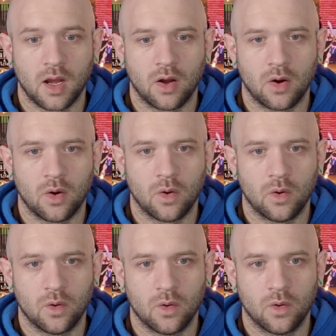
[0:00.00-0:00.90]

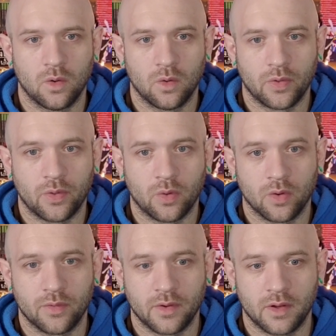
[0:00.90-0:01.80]
Oh,
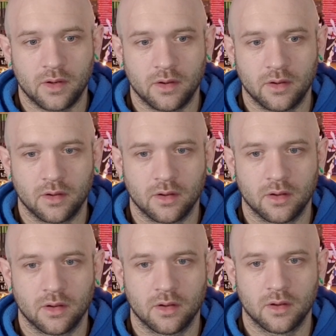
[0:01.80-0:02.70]
Thorfinn,
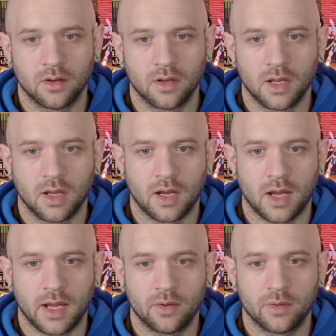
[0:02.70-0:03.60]

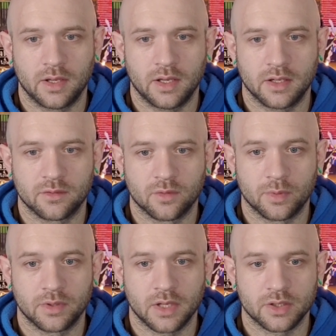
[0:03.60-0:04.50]
I only asked for
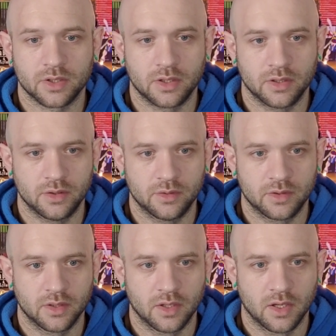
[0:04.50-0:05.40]
protection, Canute.
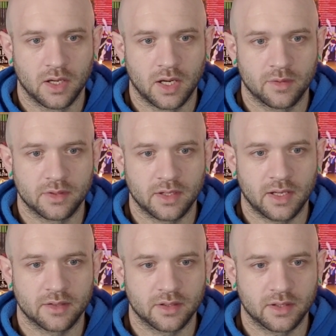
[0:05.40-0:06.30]
I wasn't
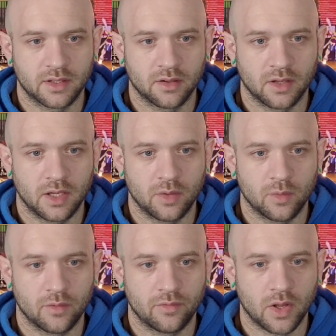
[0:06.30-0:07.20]
asking to kill
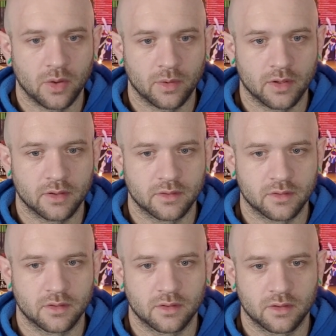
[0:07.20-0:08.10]
anyone following us.
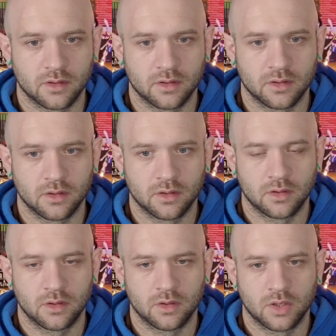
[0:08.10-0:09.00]

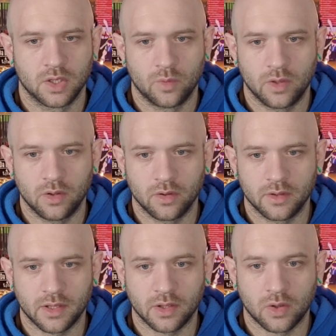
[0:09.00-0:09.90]
We learned
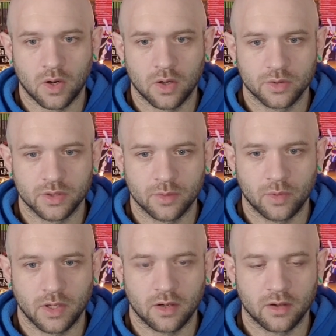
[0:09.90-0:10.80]
that the cargo ship
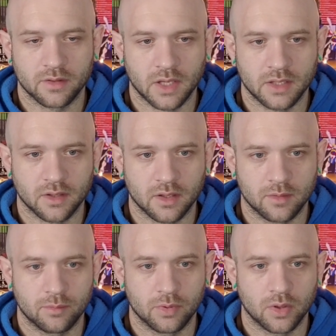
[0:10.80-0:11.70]
we had our sights on
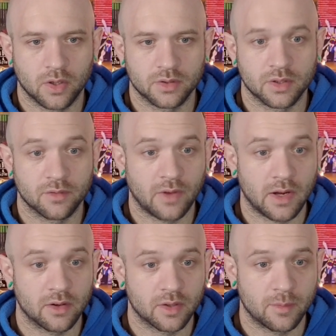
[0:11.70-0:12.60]
belonged to the
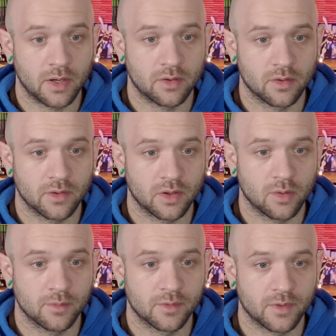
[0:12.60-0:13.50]
final commander of the
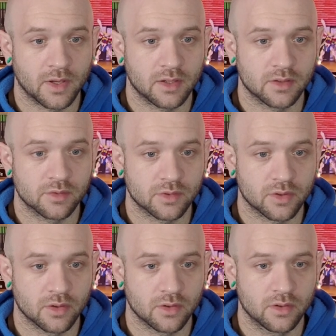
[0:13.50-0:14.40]
Yom Vikings
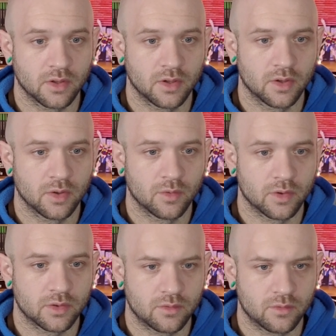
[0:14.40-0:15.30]

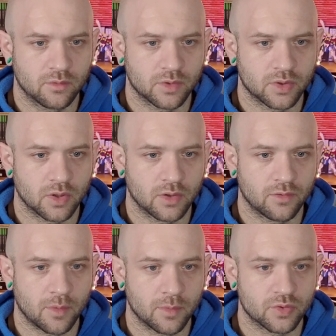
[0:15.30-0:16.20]
returning
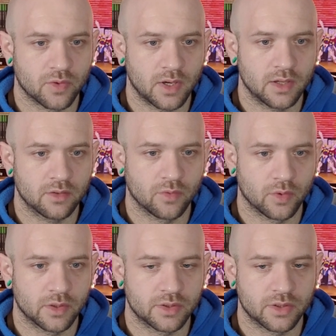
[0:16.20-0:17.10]
from a trading
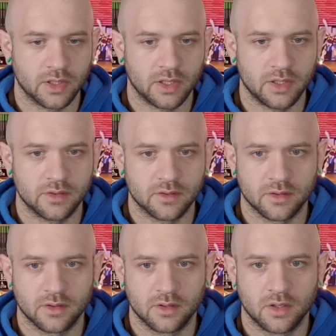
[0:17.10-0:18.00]
voyage to the east.
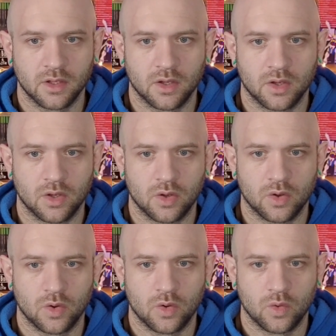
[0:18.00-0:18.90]

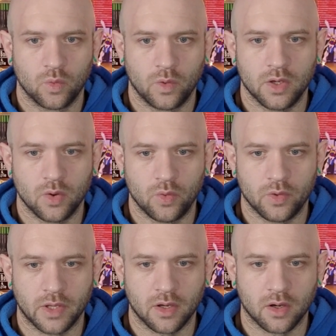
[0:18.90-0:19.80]
We know who
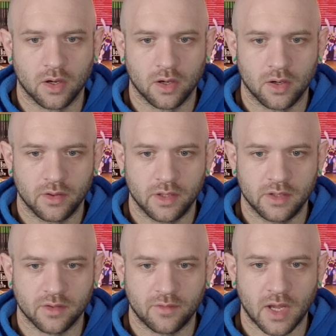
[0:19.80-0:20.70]
they are.
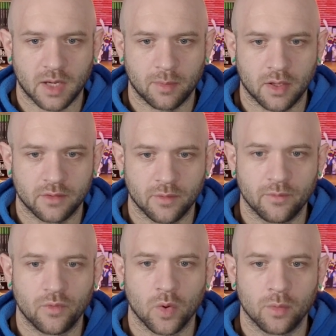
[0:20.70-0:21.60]
These are vagabonds
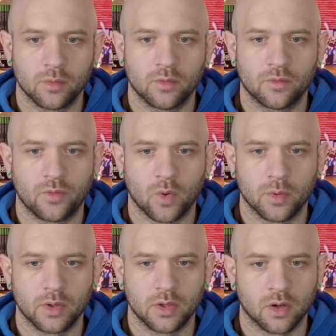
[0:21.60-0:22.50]
from
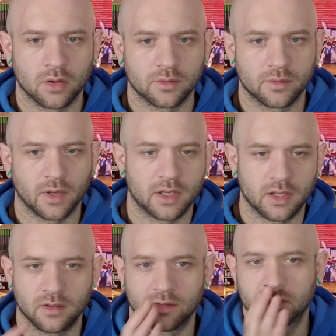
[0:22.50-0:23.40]
former Yom
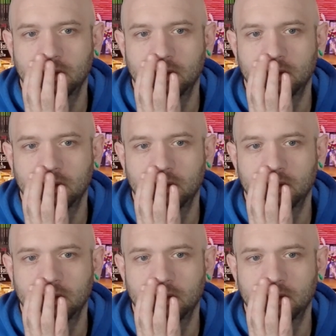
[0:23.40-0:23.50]
Vikings.